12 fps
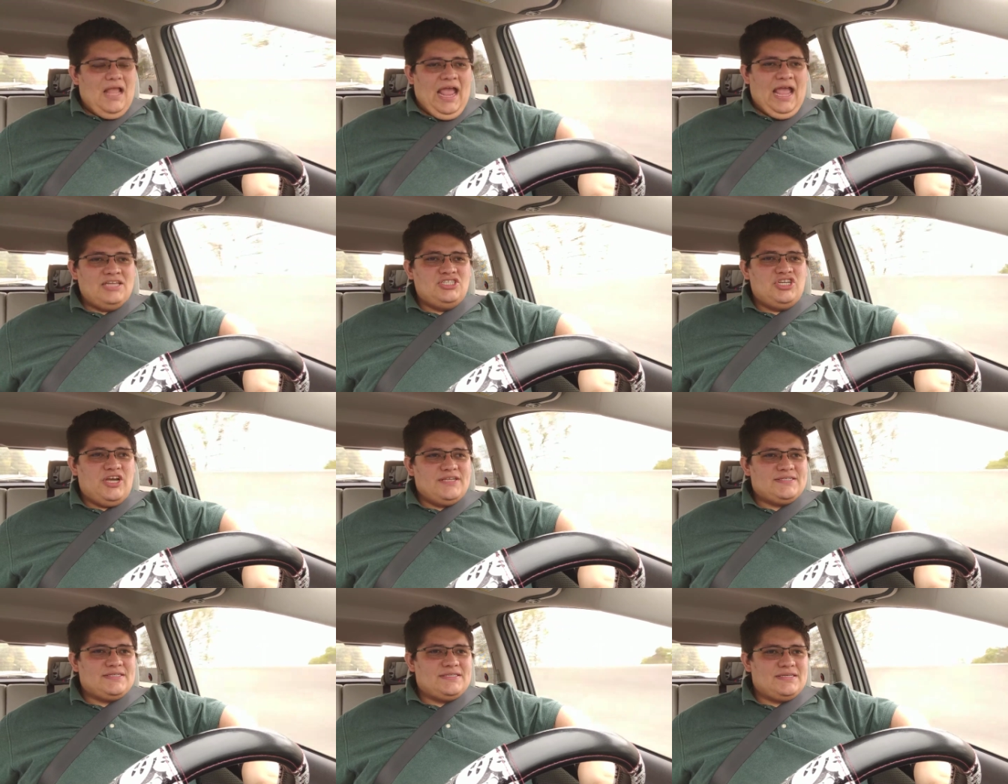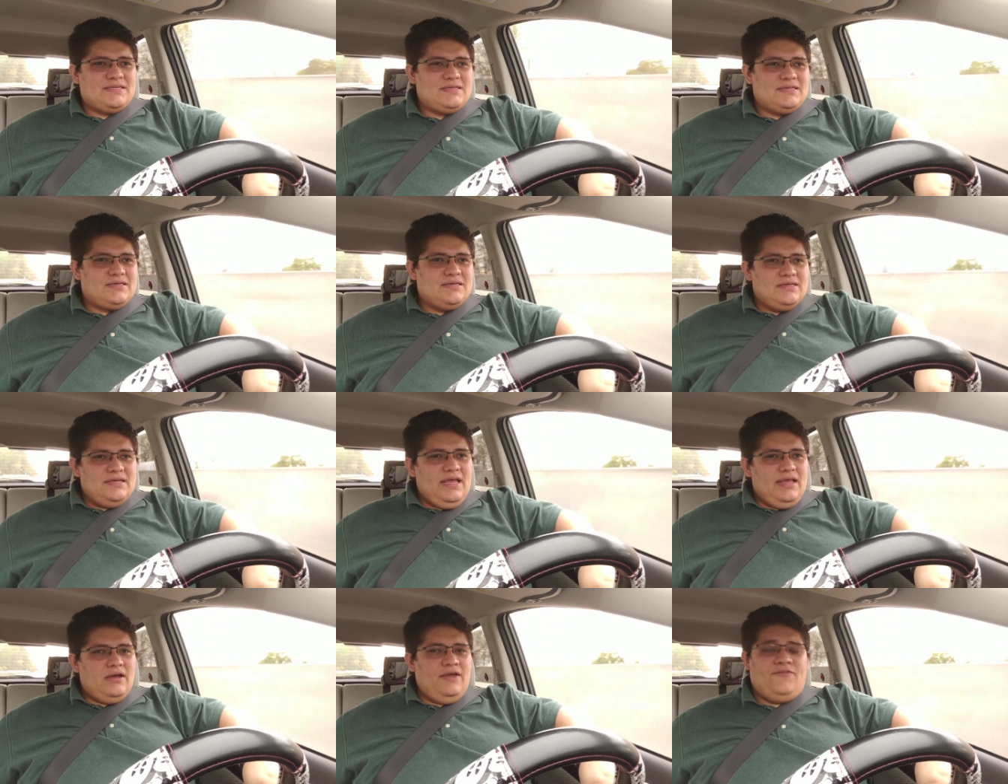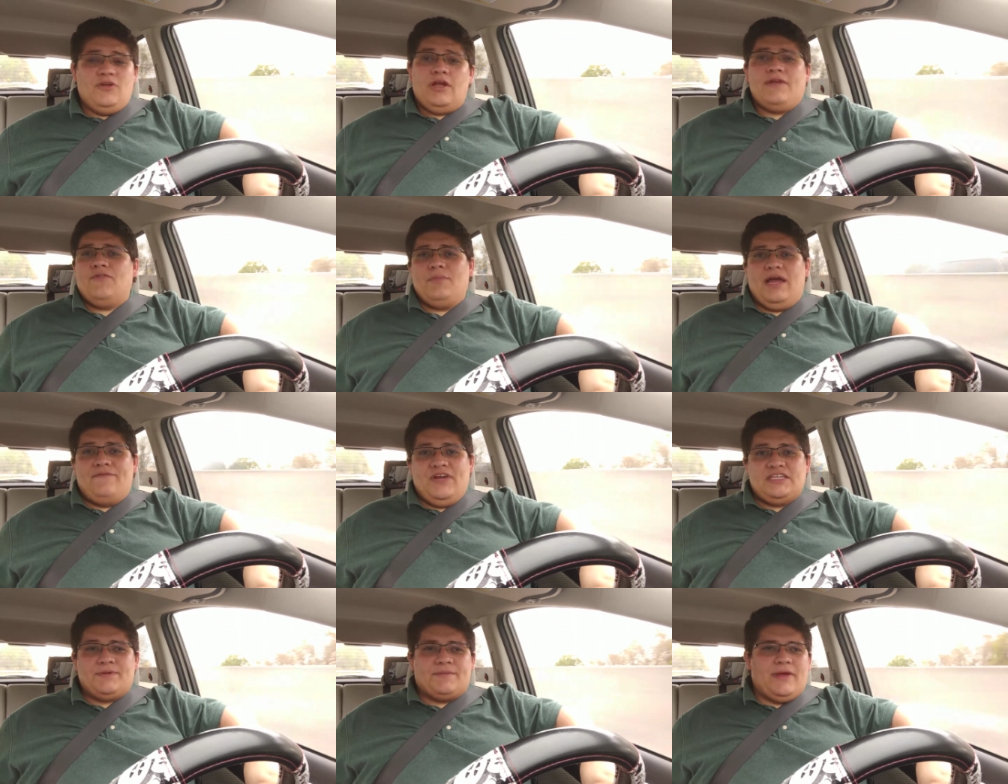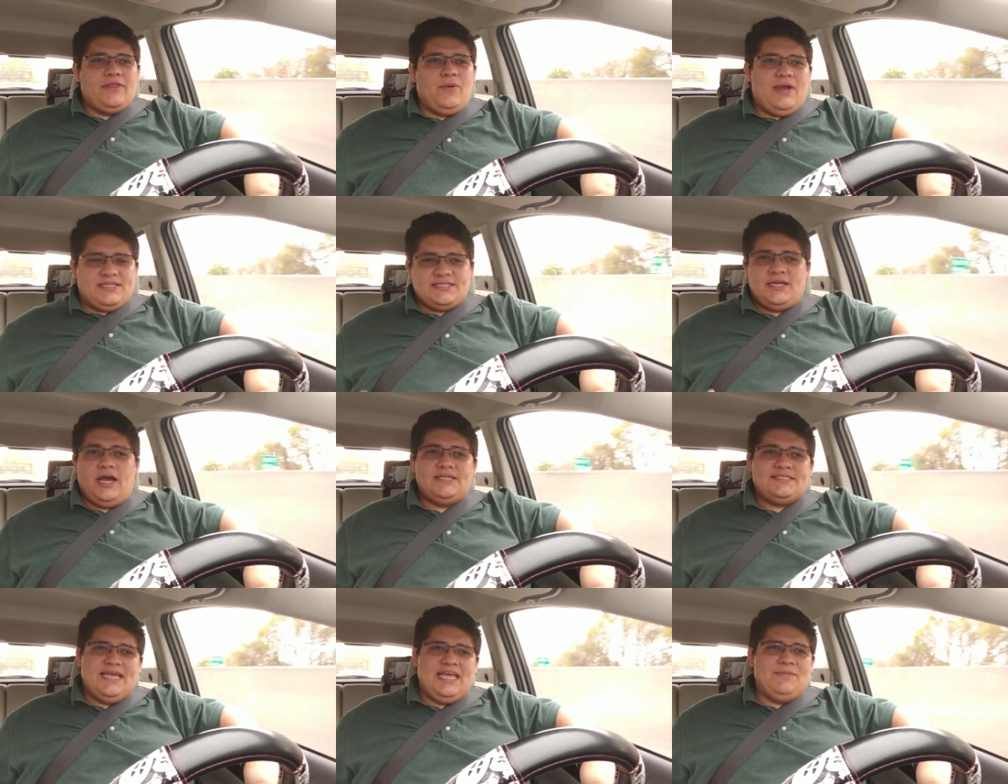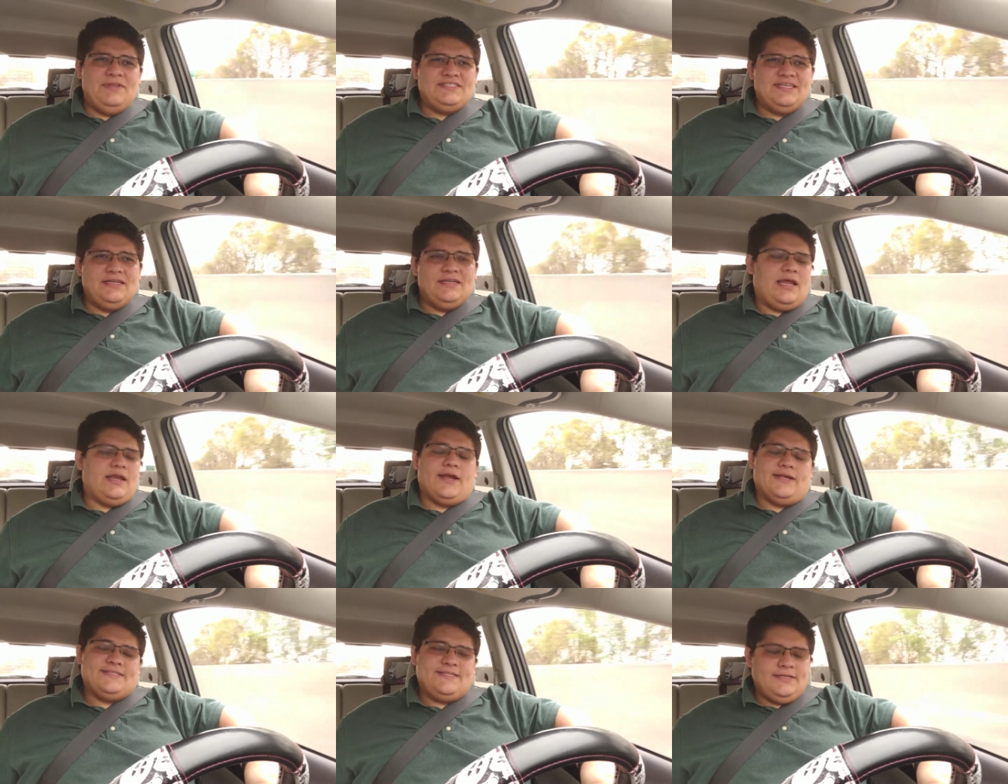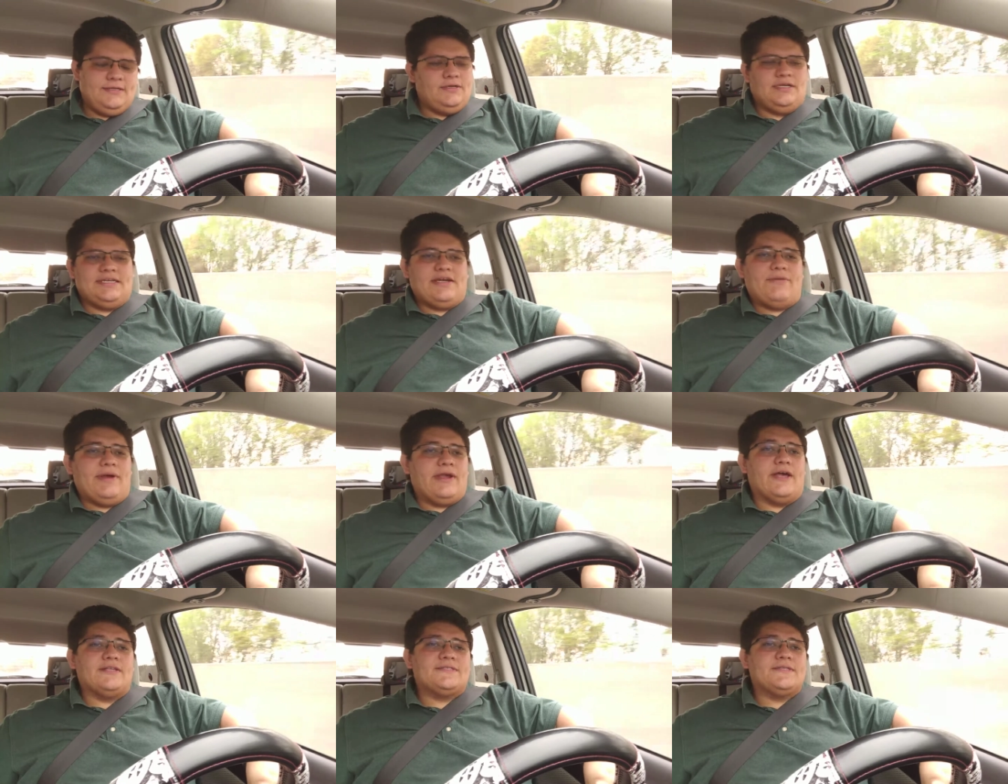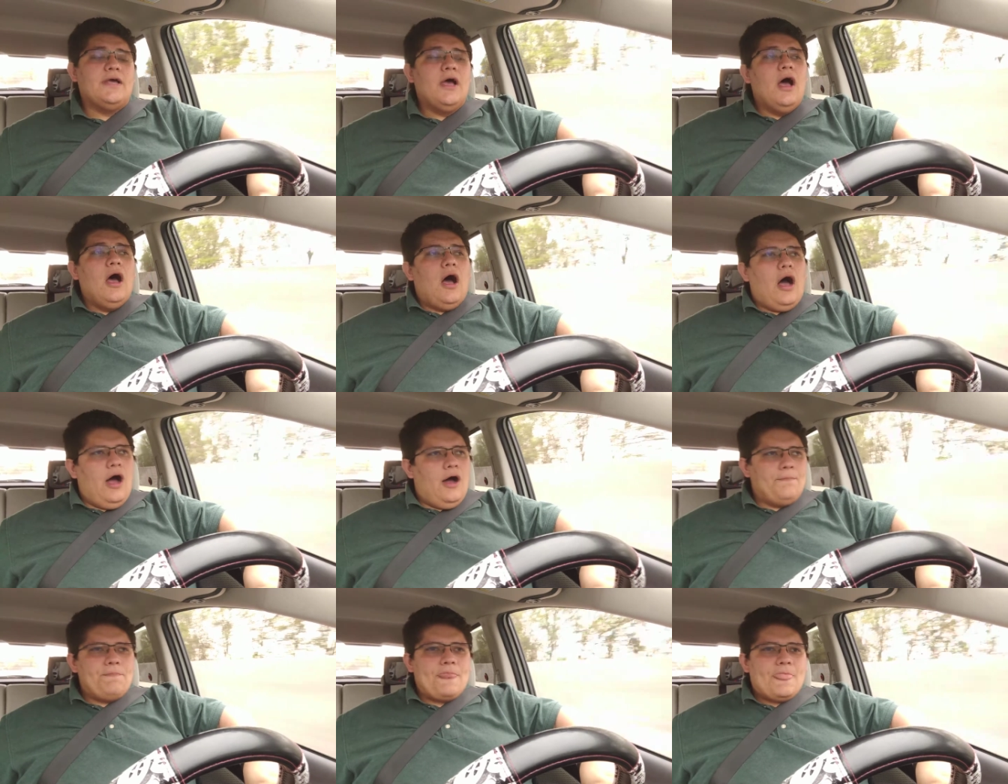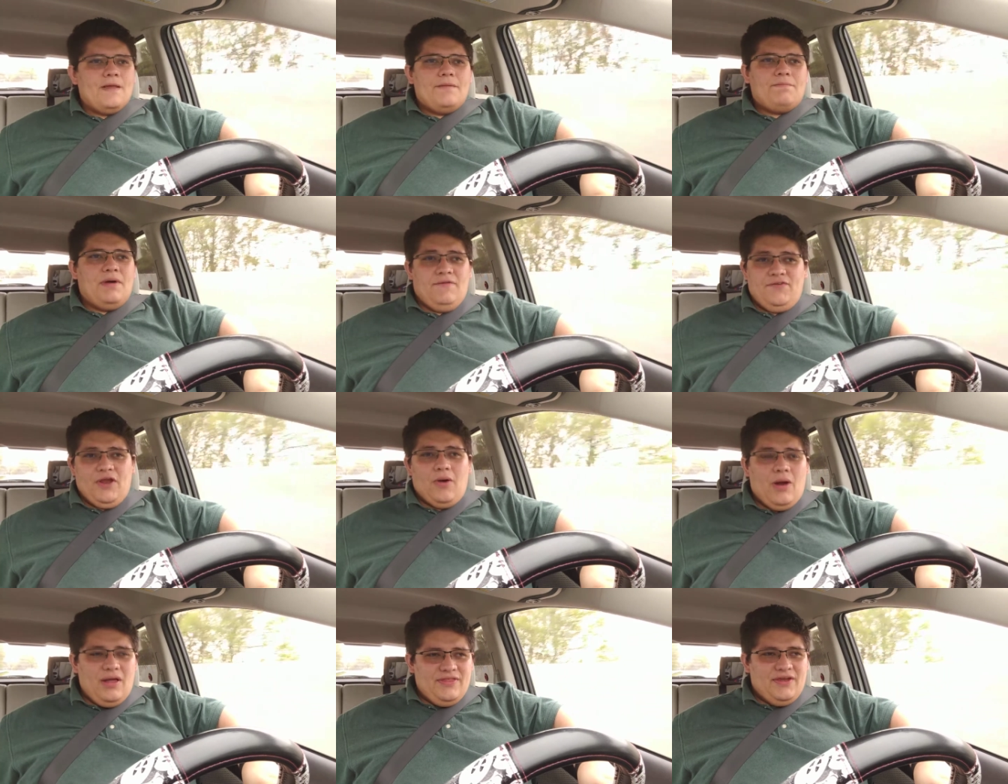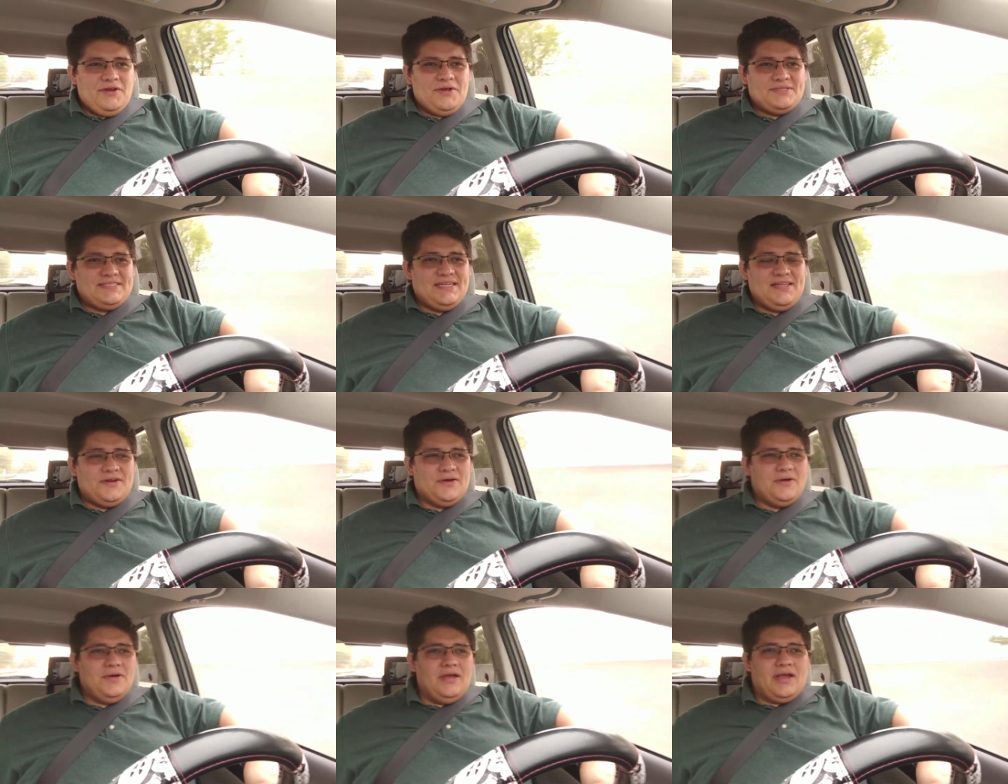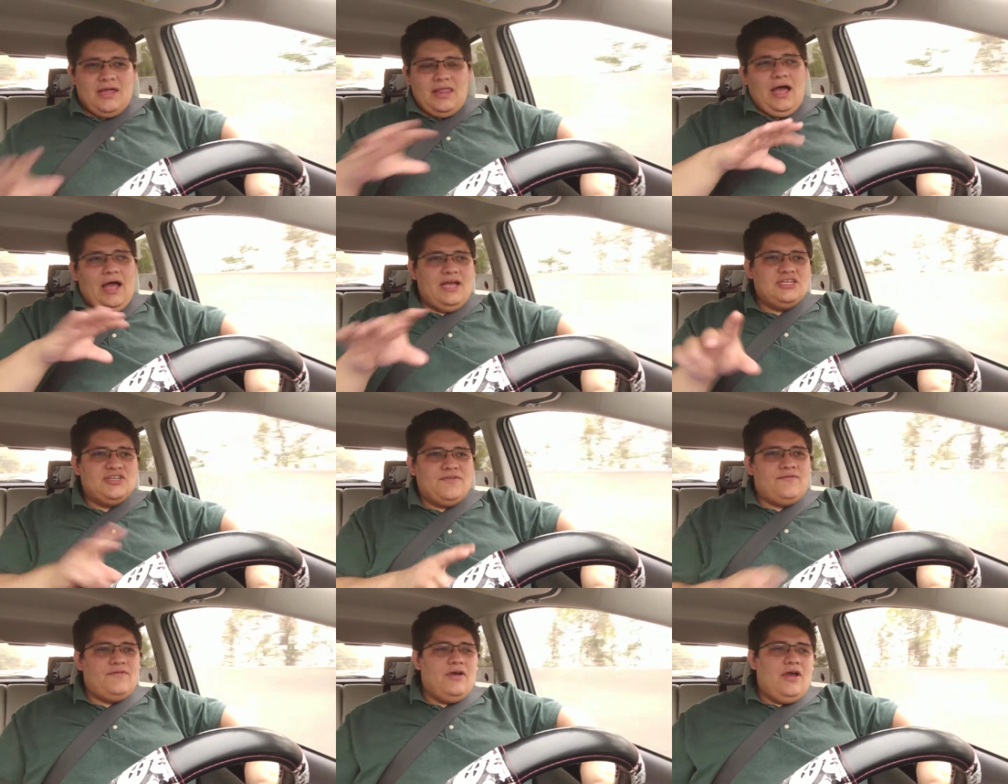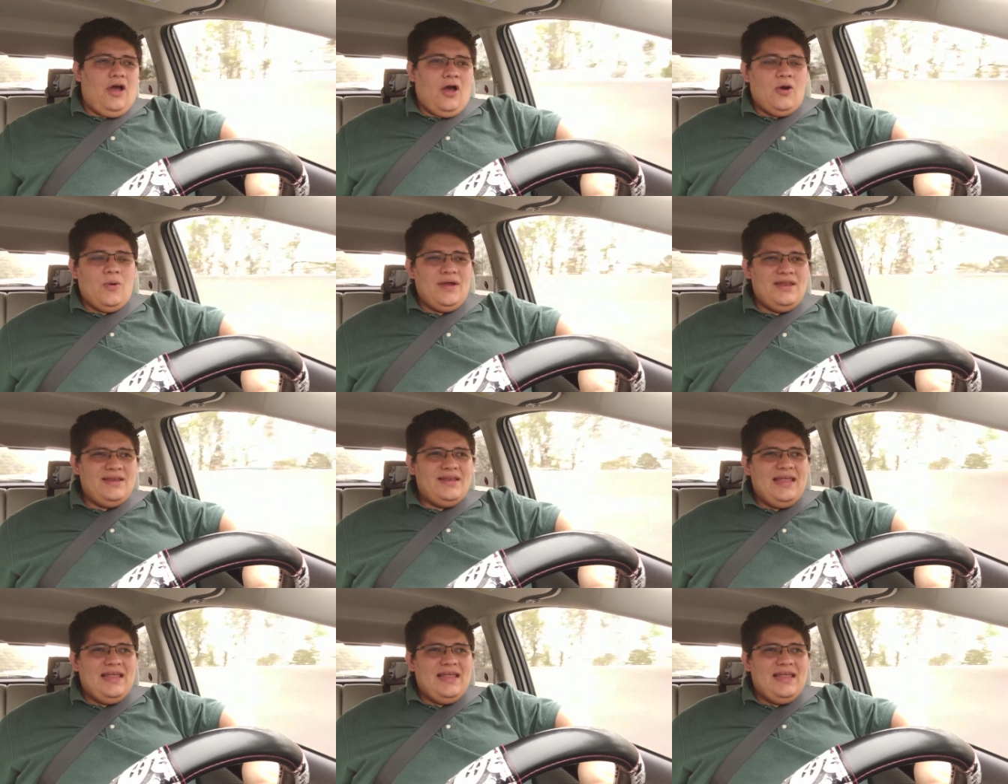And just, if you're looking for me on Facebook, by the way, it's Gus Edmondson, not Augustin, because I go by Gus. But if you go on there, you'll see a little collage of Owen